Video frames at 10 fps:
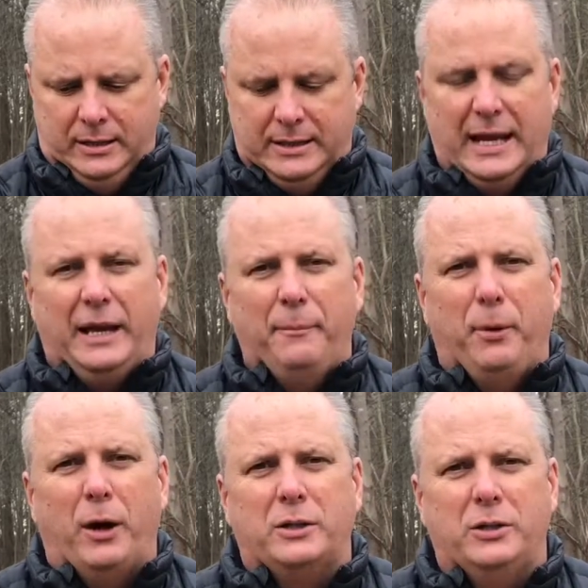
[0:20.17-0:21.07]
Second
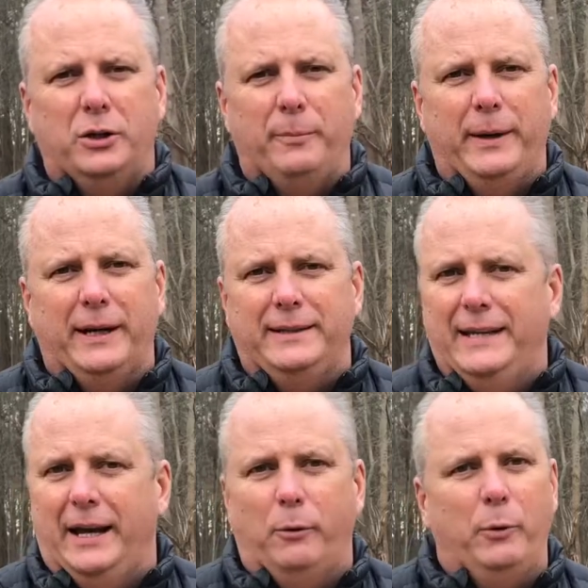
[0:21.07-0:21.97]
part's going to be a
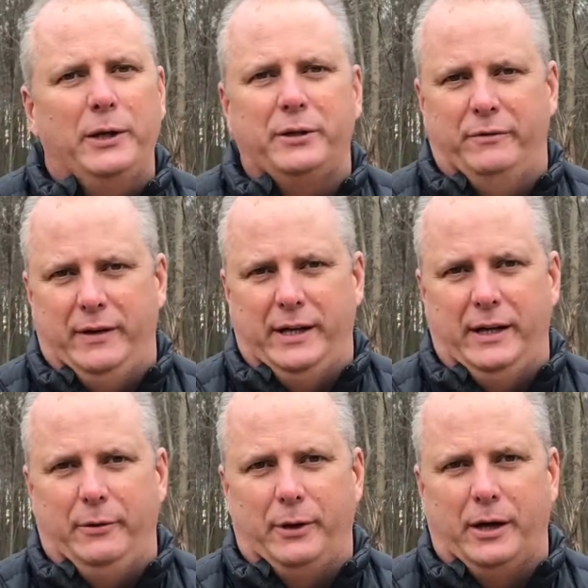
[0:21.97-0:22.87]
dead of winter
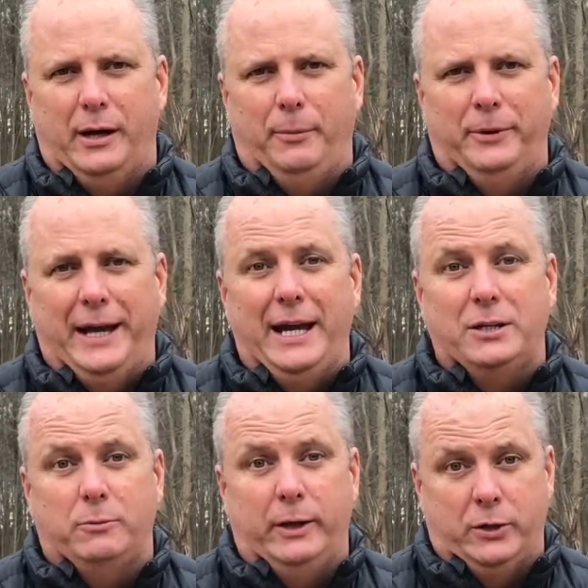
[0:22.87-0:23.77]
video in a couple
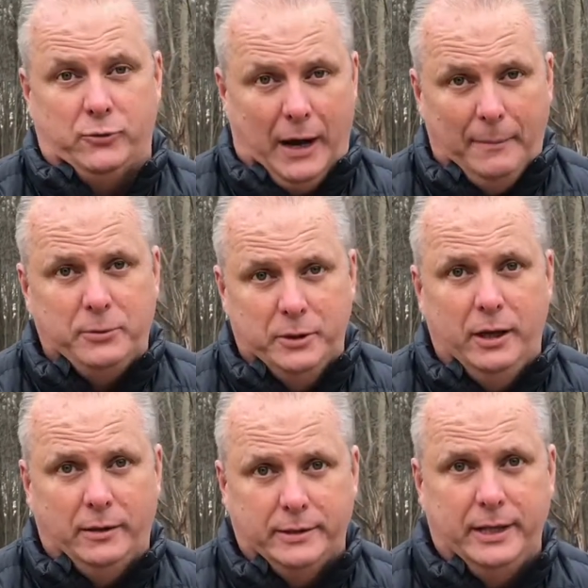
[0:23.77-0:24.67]
days when it drops
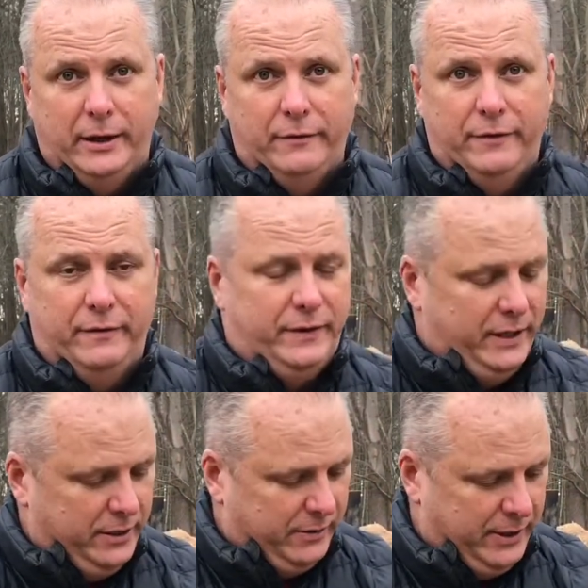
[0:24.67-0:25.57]
another 10 or
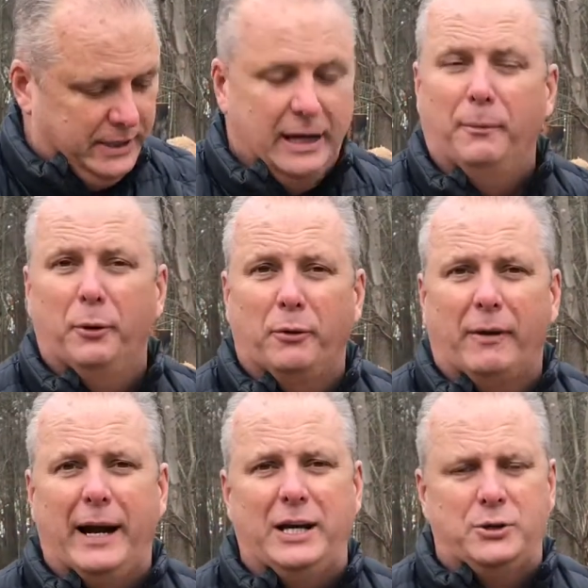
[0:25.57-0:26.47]
15 degrees and I'm on the
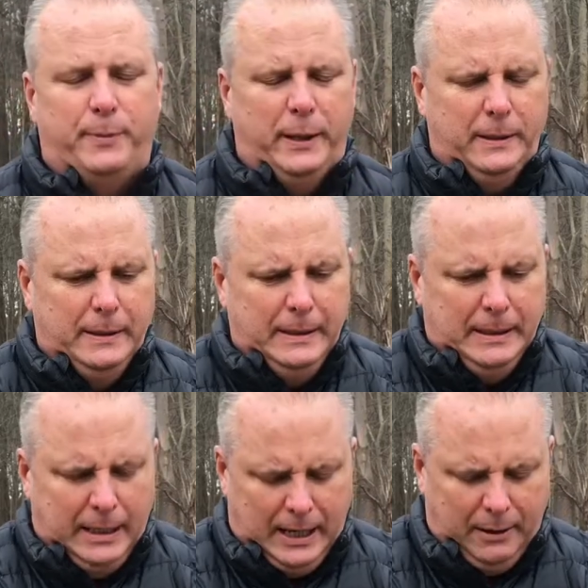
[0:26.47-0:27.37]
range, but
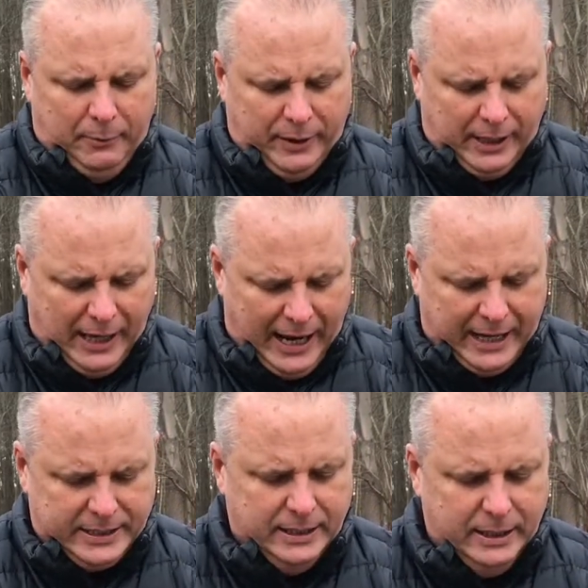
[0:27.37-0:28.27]
with a
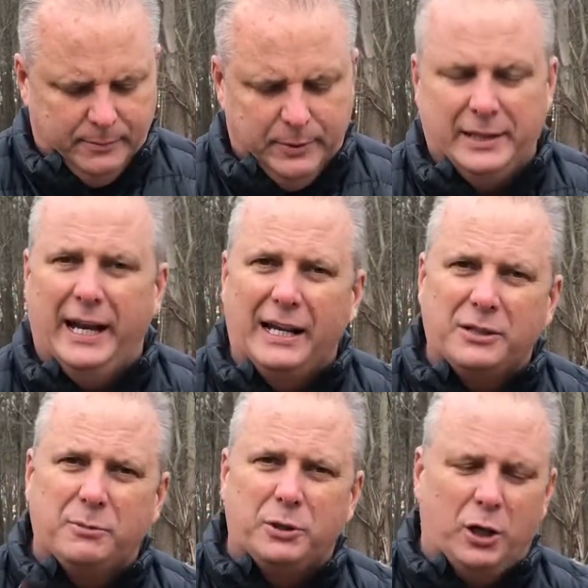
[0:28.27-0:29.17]
class. But today I
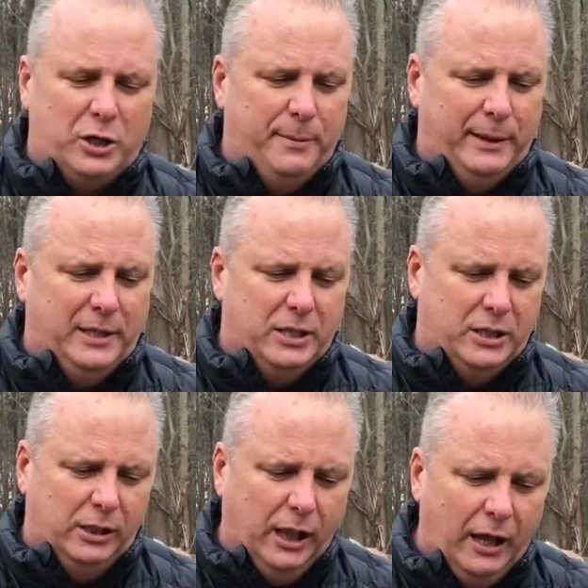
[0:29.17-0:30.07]
just want to talk to you about these
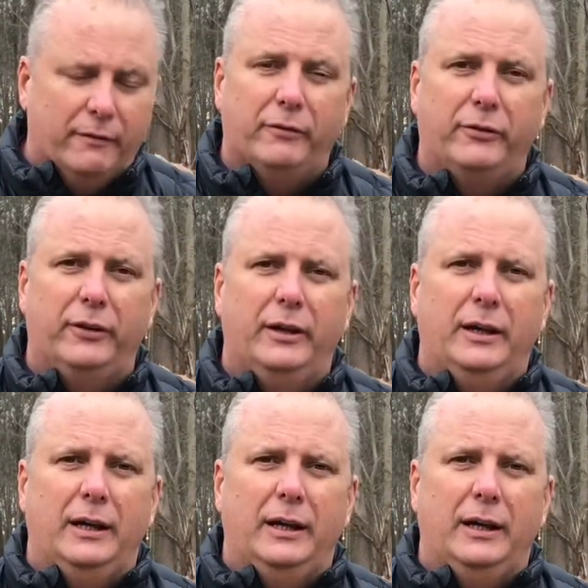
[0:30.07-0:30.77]
gloves.